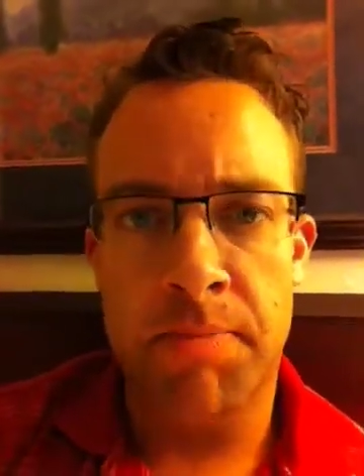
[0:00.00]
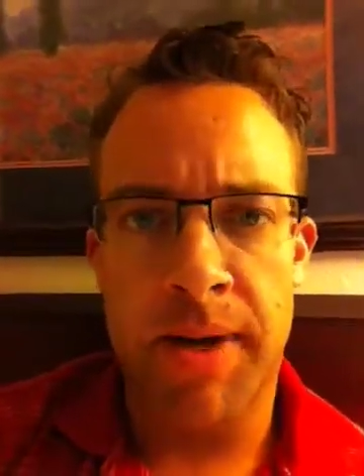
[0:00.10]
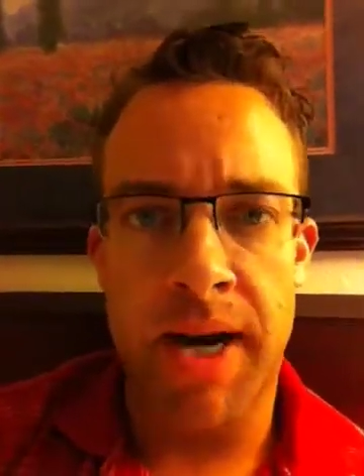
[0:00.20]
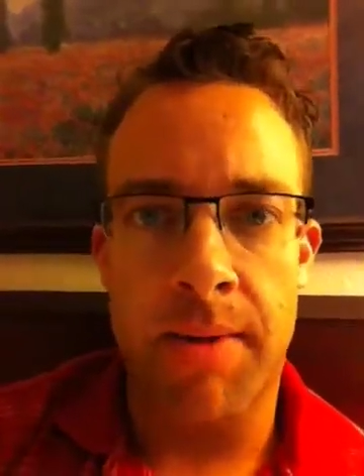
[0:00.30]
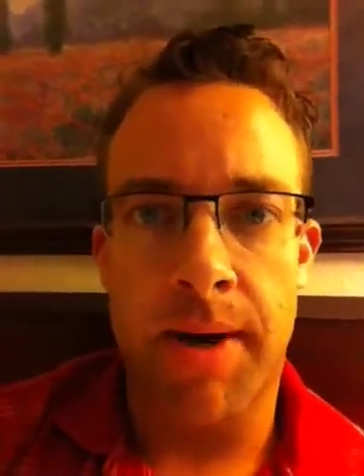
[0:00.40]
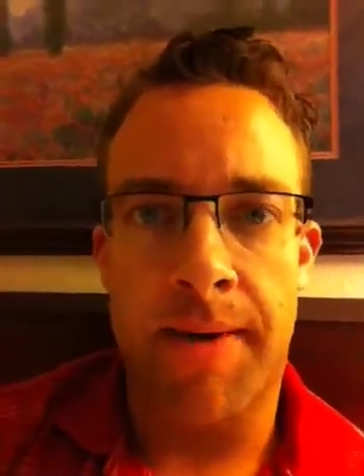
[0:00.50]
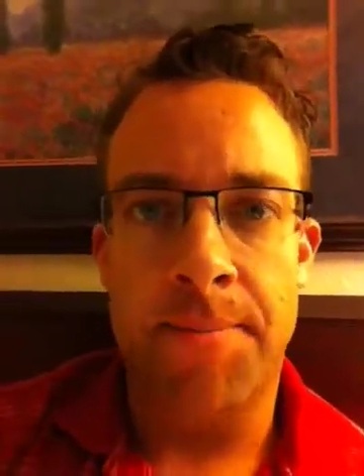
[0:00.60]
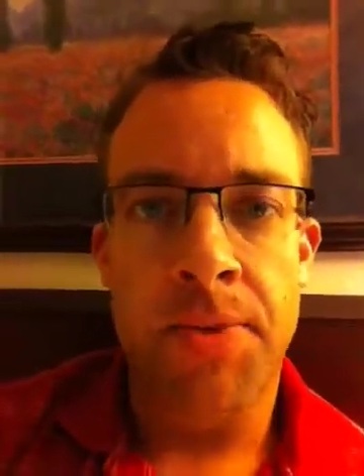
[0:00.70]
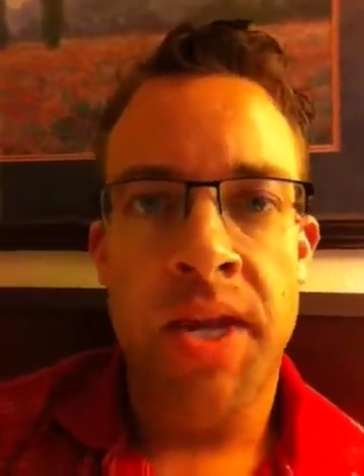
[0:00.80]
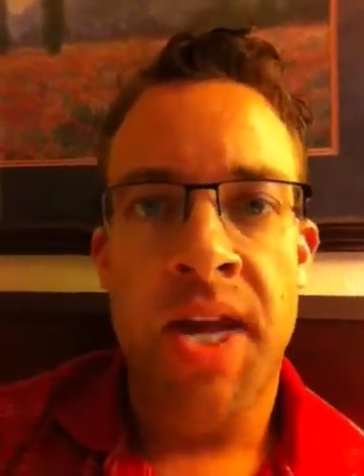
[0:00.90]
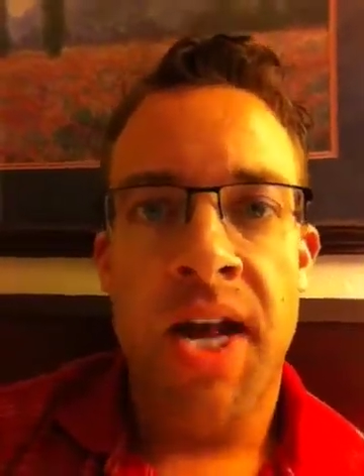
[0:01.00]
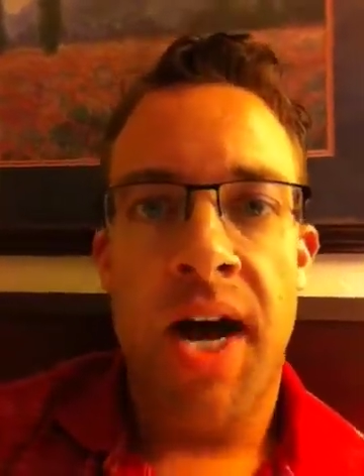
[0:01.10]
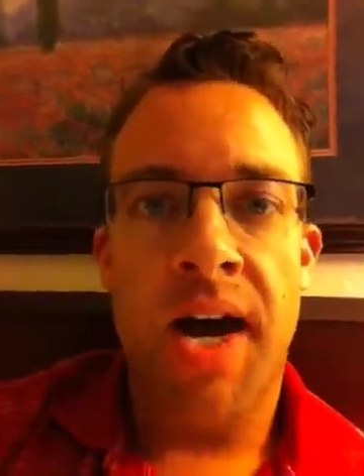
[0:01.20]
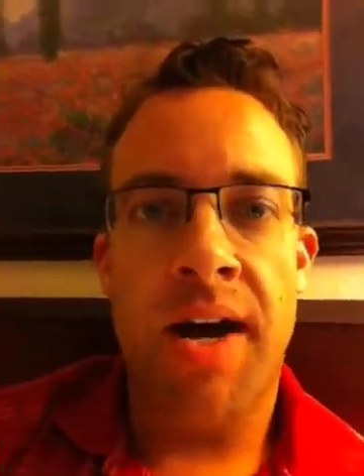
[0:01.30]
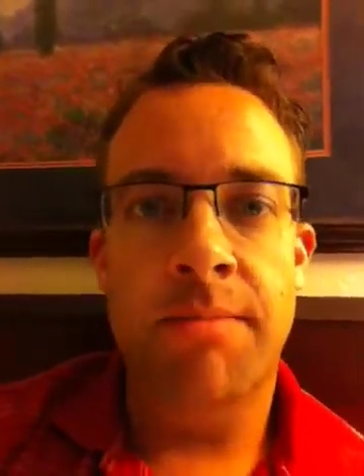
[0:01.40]
But anyway,
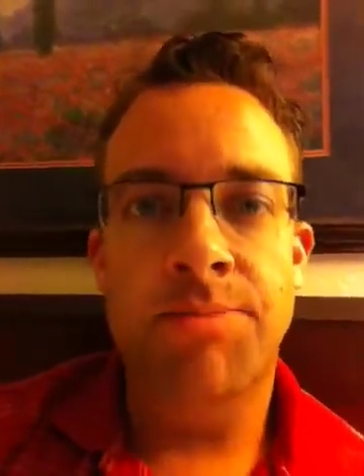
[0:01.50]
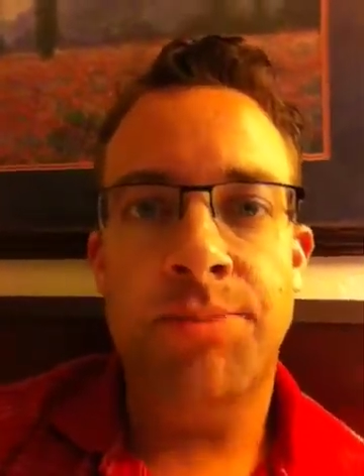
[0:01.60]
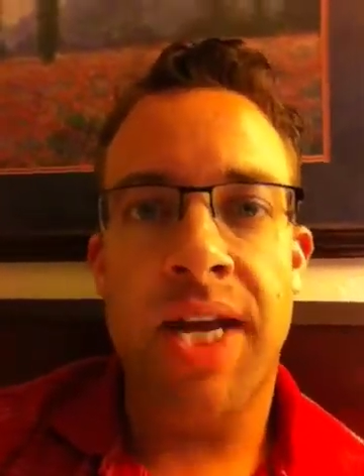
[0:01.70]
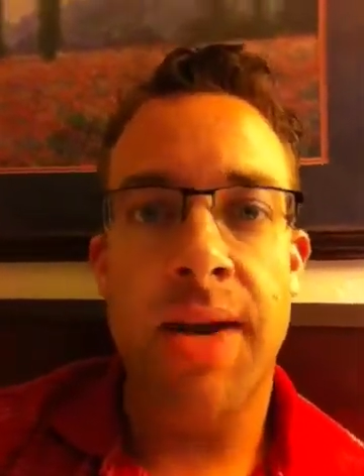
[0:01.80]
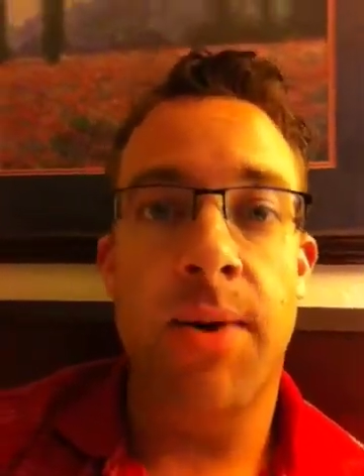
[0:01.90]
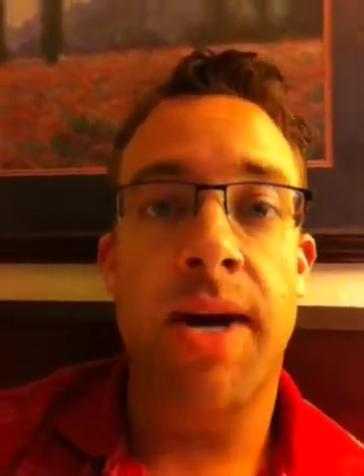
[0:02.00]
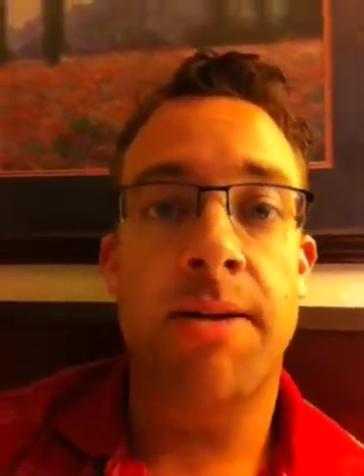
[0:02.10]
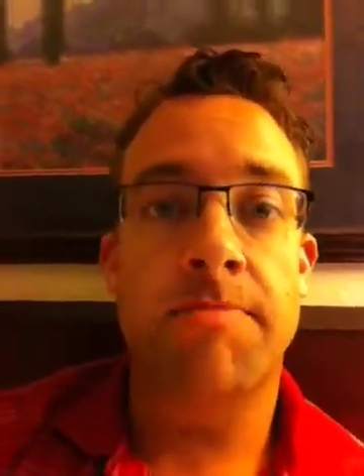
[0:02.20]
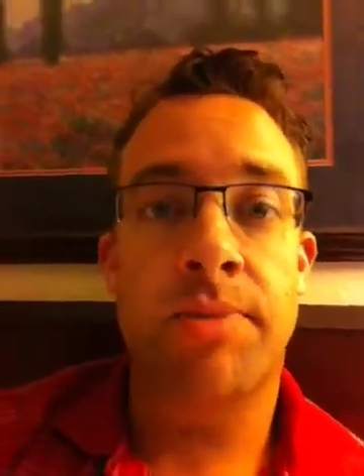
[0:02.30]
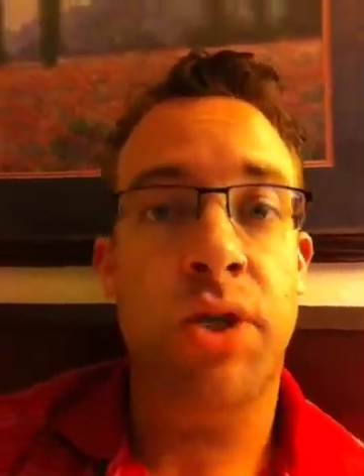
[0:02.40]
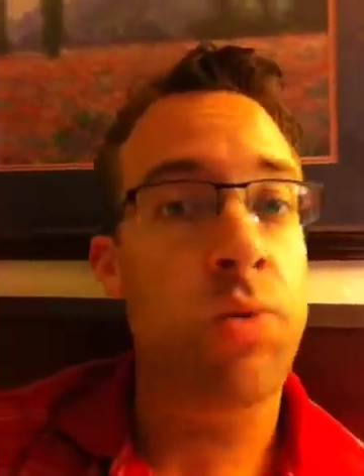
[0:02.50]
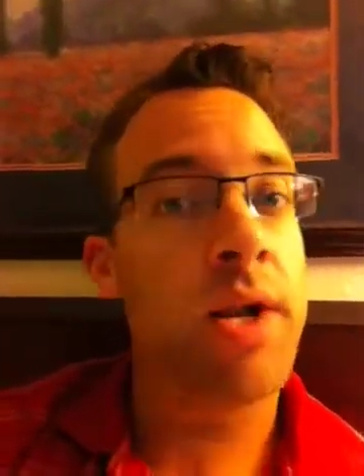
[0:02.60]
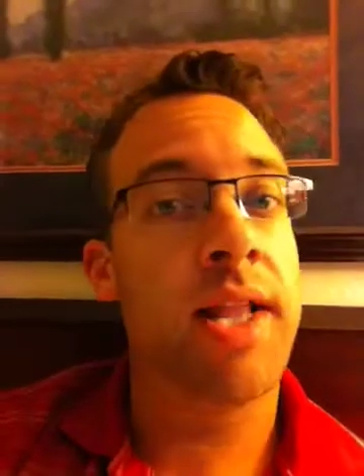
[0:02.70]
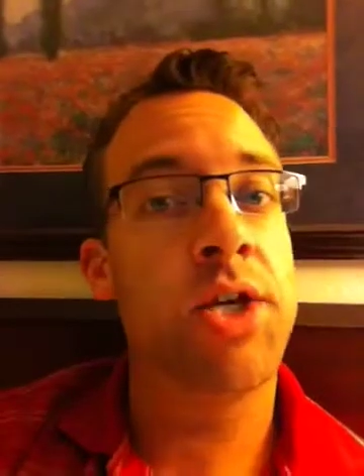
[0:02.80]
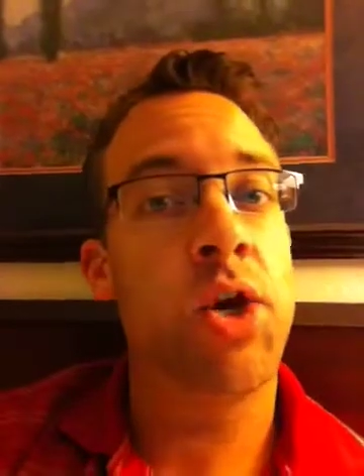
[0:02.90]
um, anyway, just want
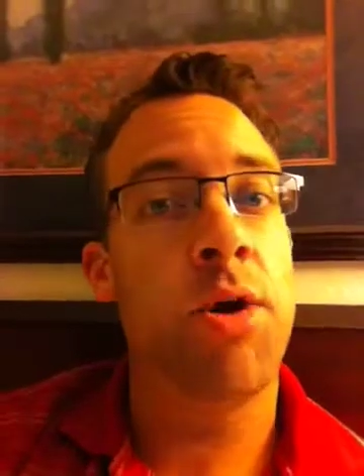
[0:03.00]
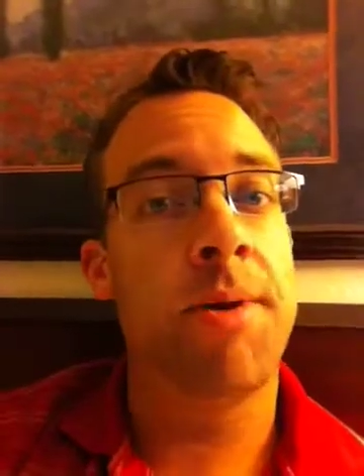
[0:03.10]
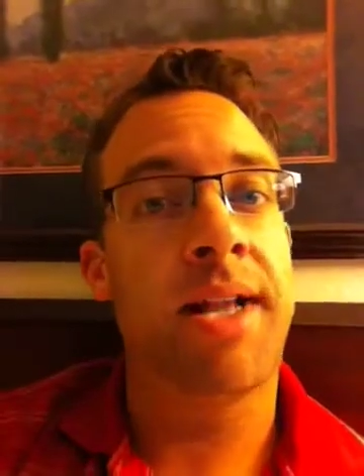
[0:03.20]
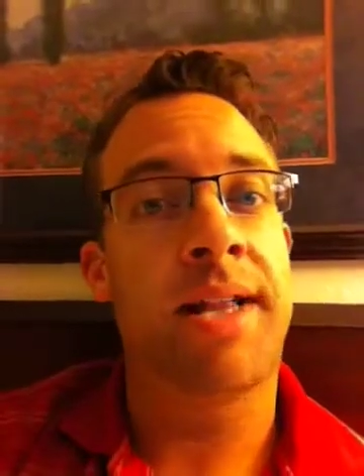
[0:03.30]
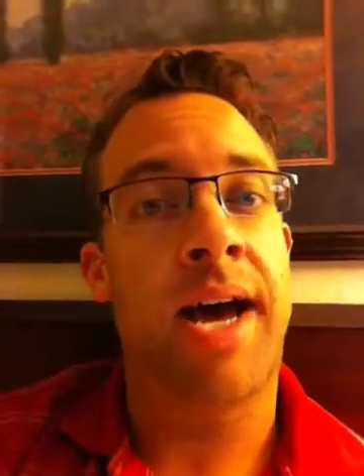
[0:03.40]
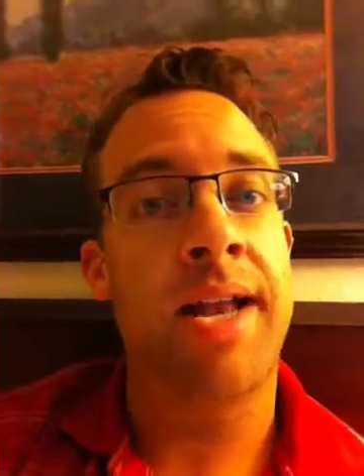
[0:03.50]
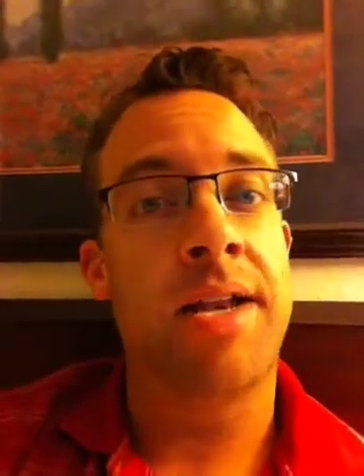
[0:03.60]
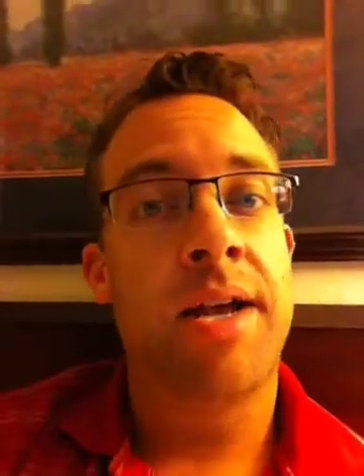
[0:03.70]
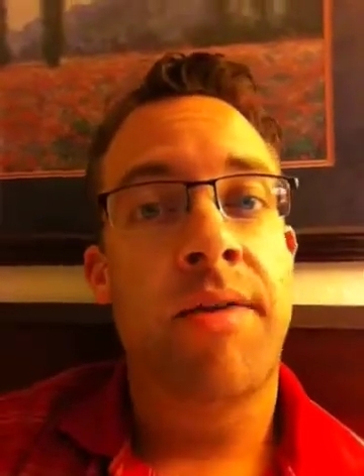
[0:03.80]
to let you know about that.